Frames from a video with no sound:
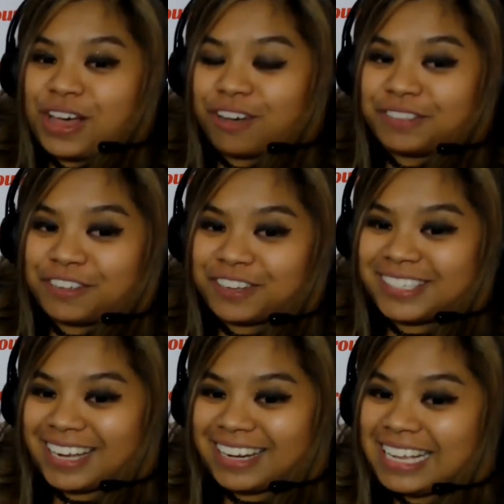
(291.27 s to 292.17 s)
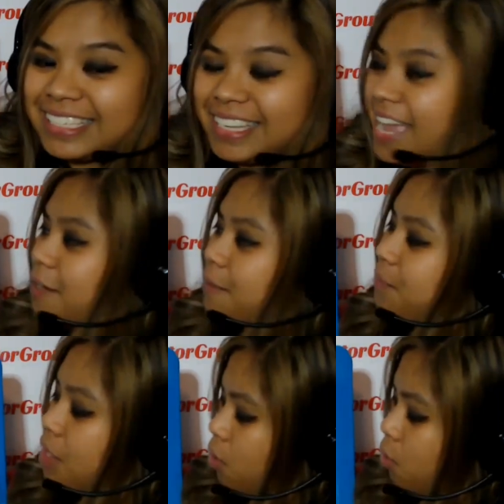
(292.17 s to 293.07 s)
different techniques again.
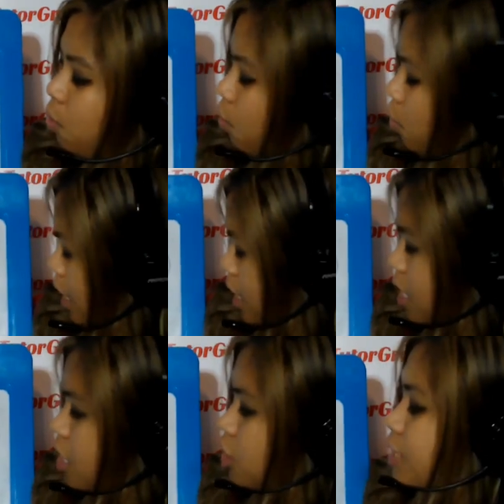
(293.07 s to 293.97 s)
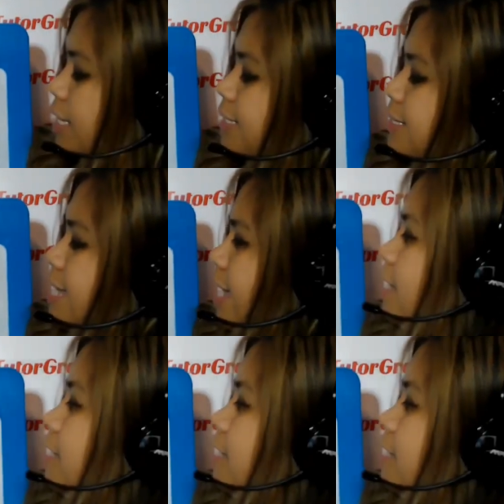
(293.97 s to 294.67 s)
Or you can say,